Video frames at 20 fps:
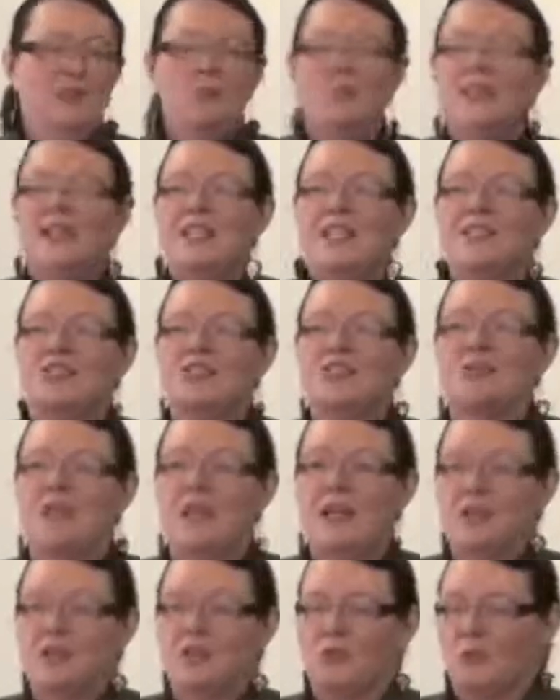We need to
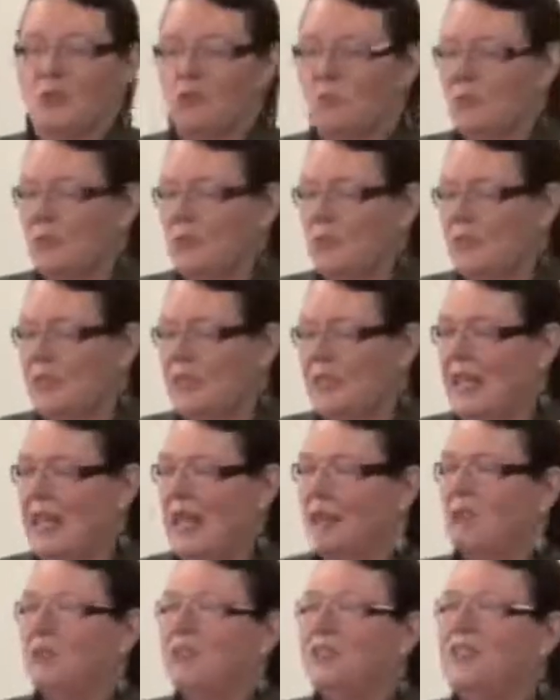stretch what we're doing
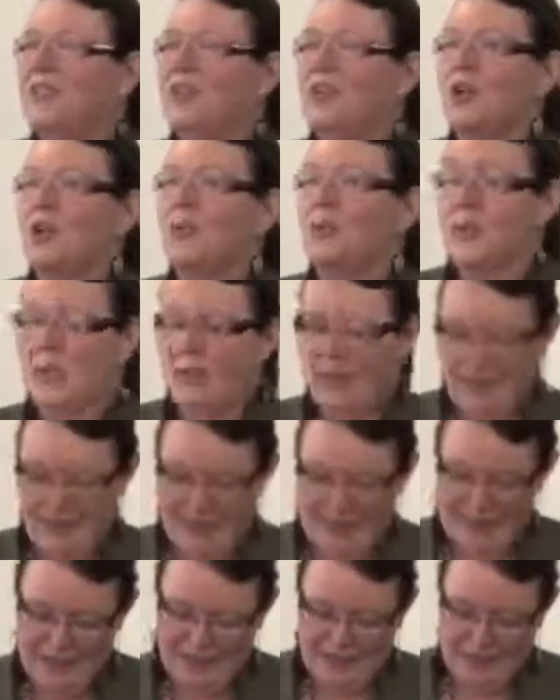now. We need to go beyond
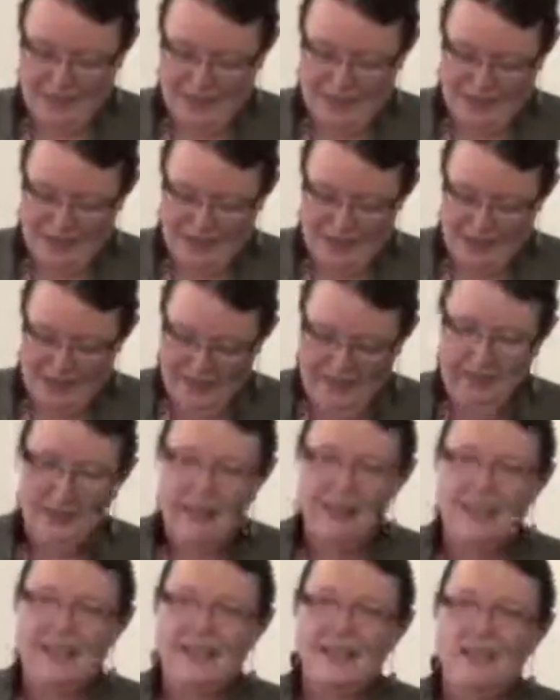that,
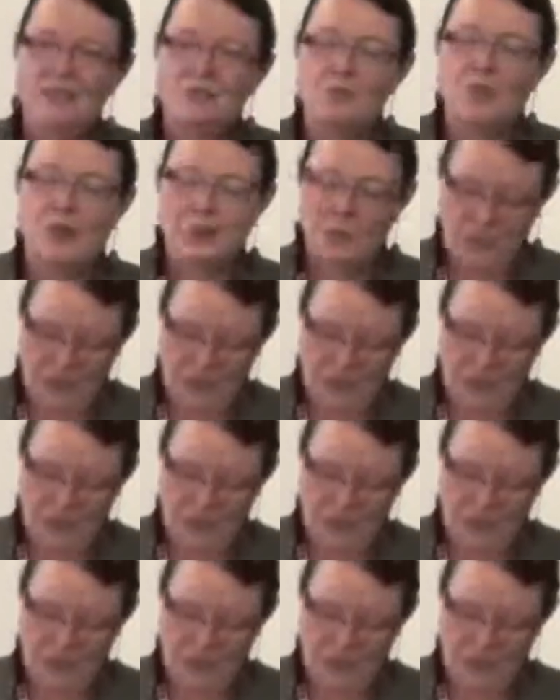and that's why